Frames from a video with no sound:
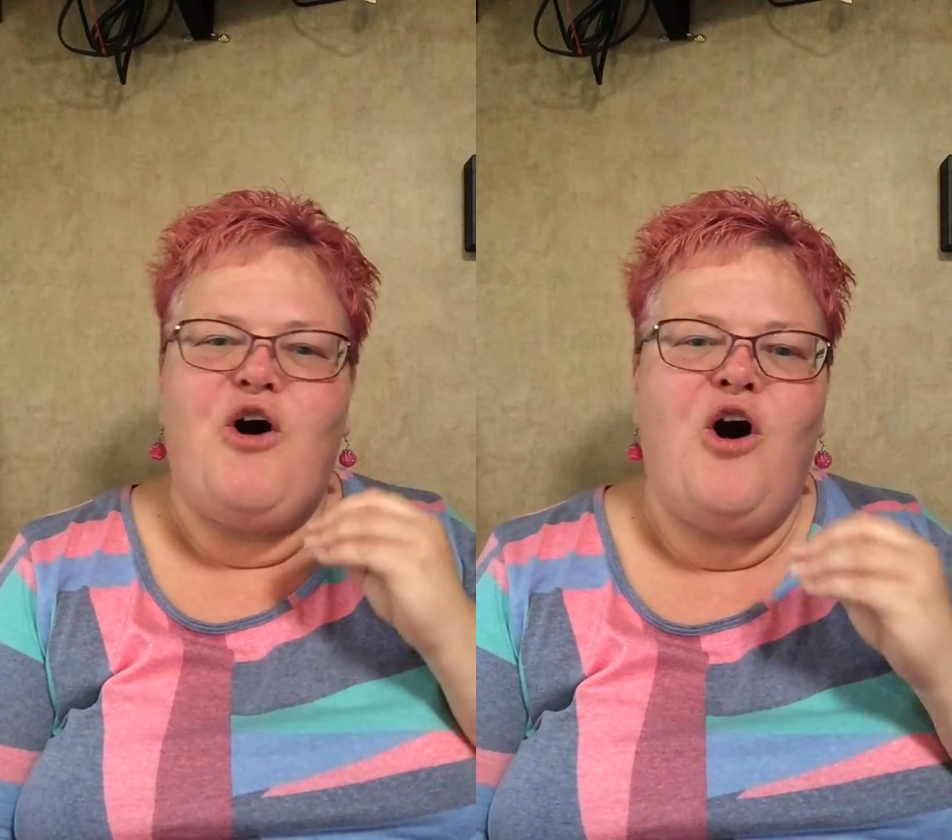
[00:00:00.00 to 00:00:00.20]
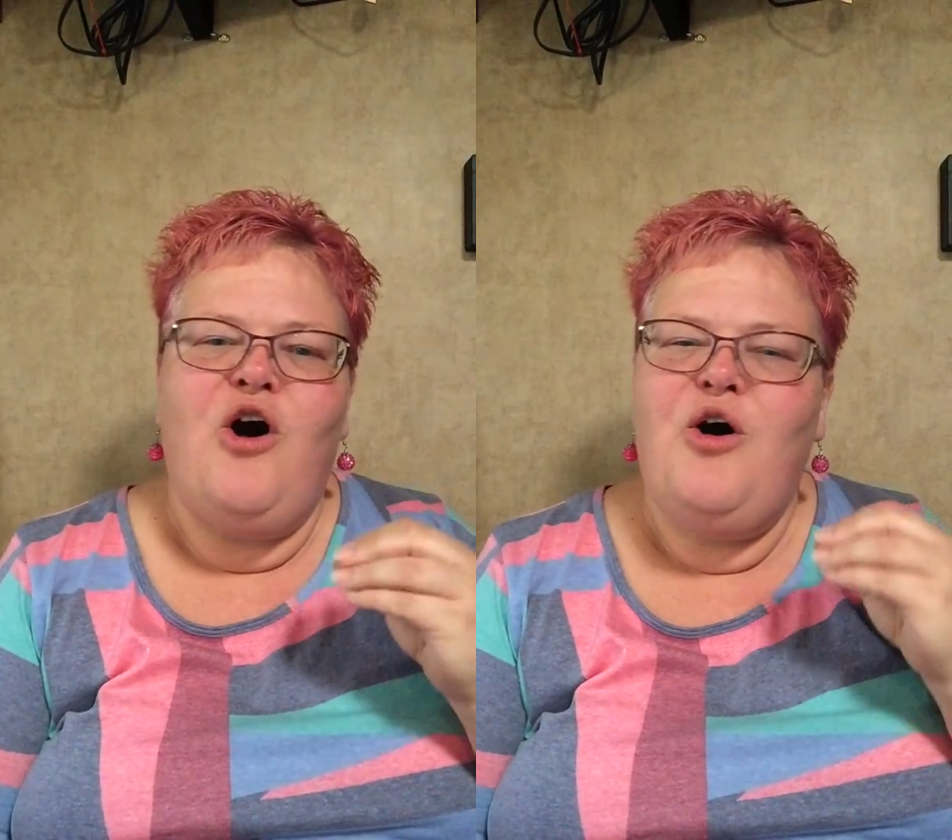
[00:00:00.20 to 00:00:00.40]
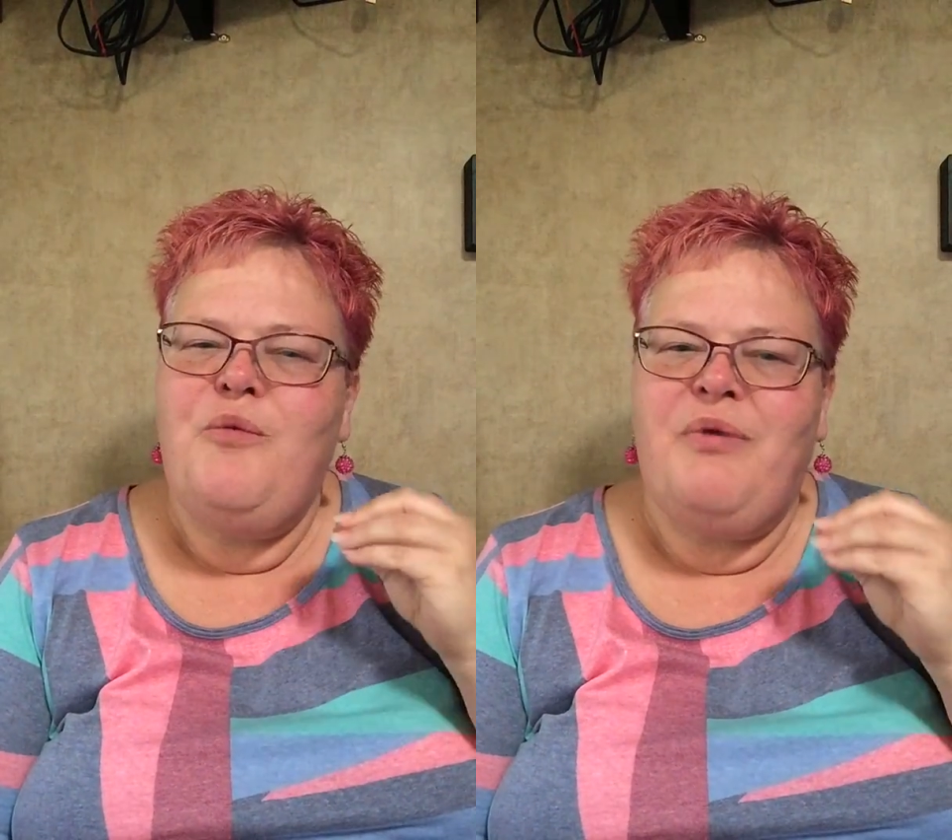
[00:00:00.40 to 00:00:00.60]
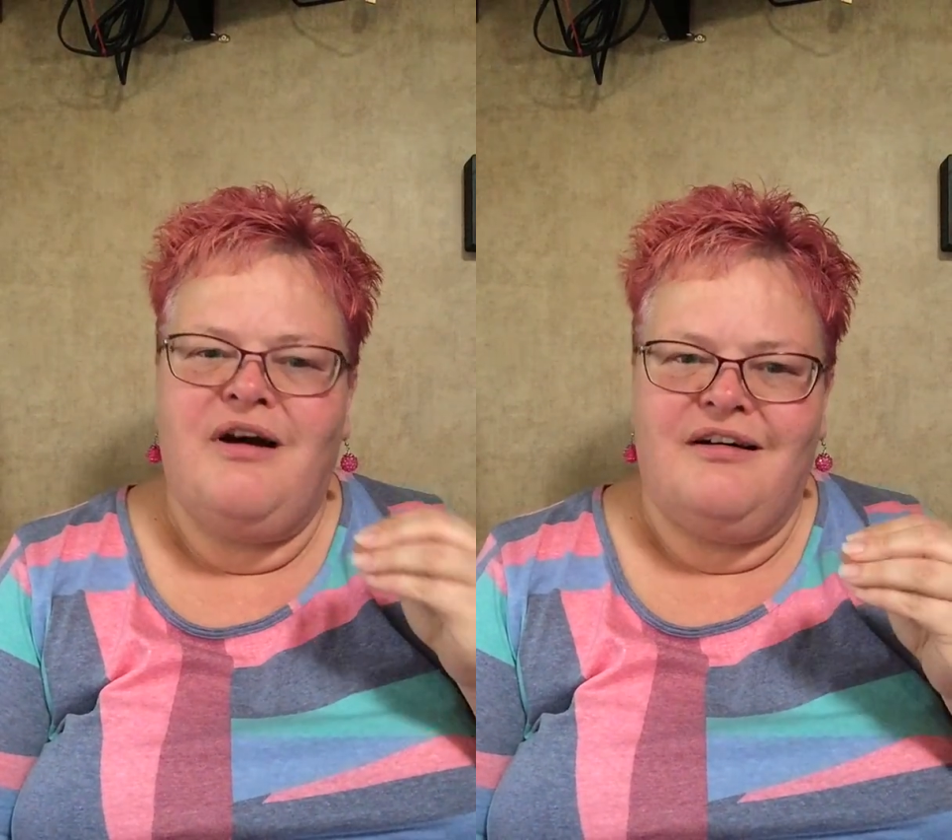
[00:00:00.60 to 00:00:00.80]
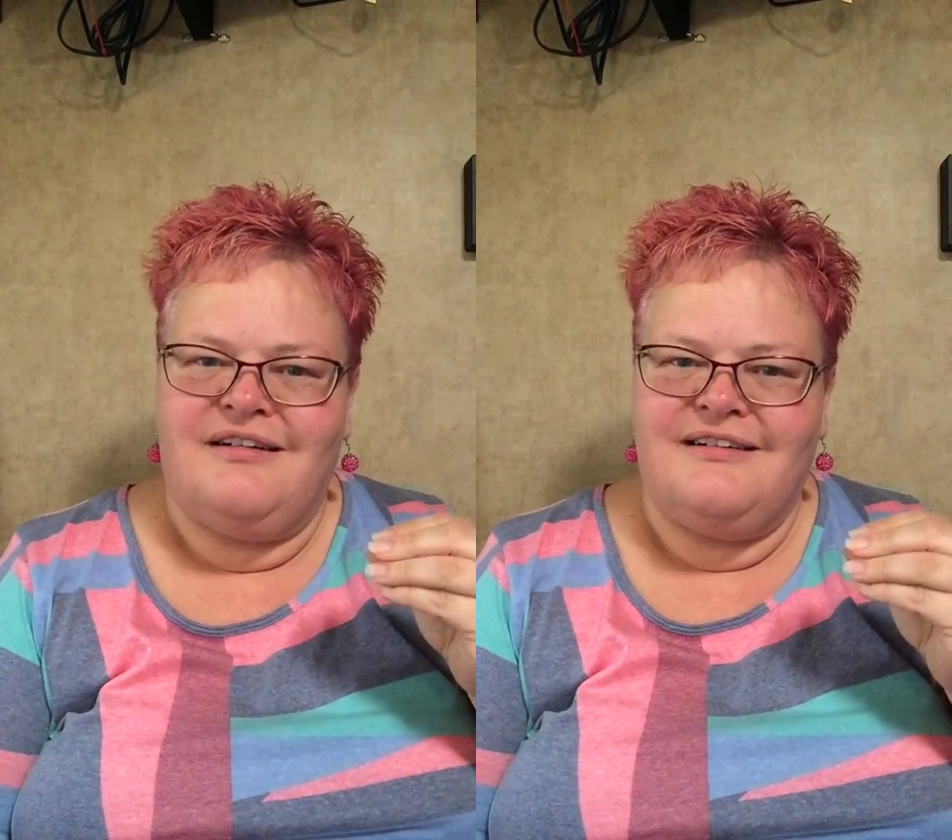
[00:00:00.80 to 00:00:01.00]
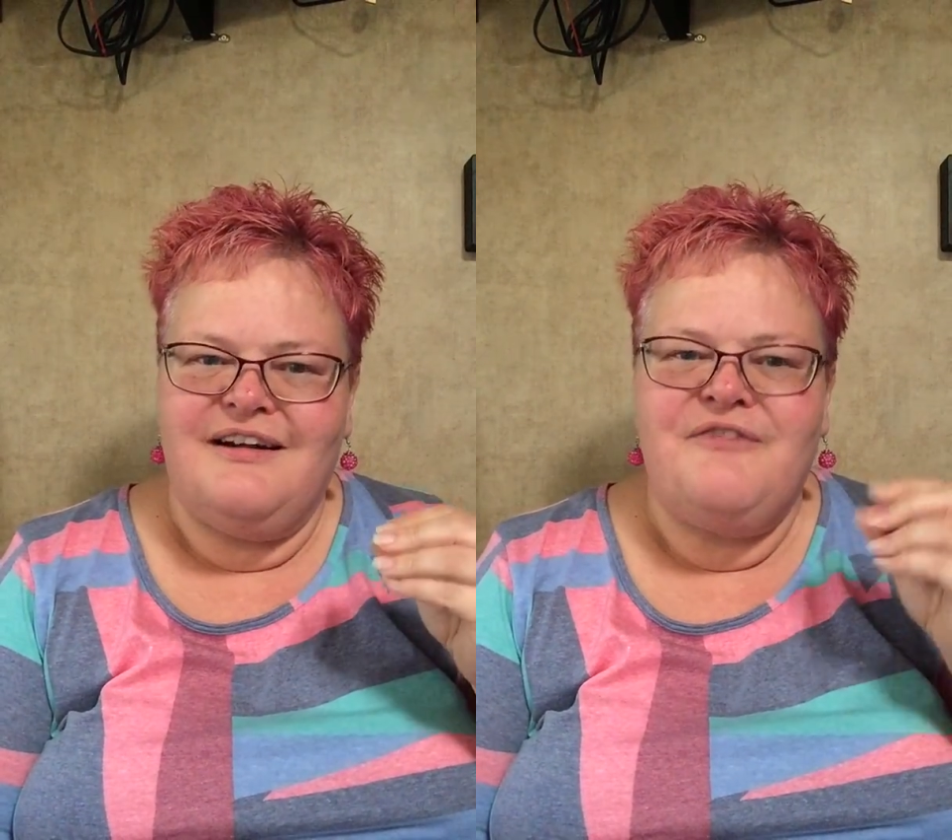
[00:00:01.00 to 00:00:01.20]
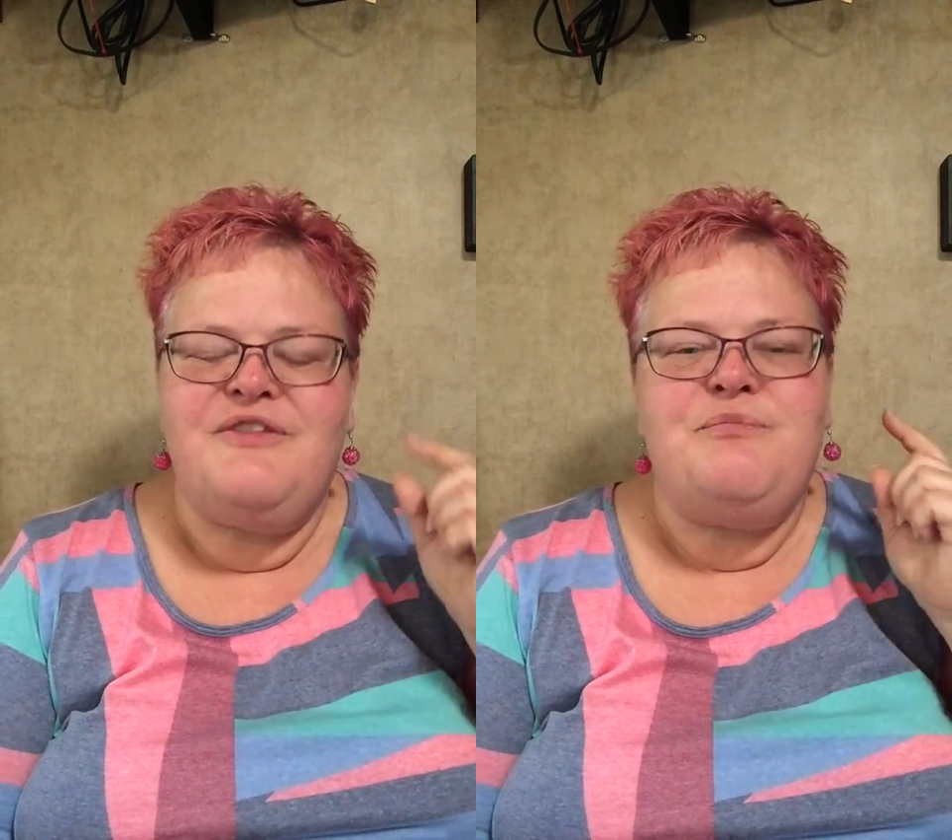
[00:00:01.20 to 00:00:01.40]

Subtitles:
all part of the